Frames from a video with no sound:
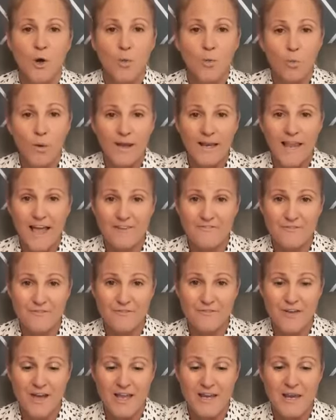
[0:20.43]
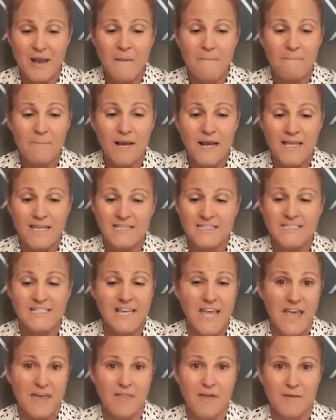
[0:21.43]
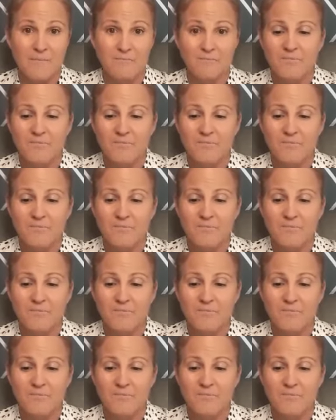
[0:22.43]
while having fun playing together.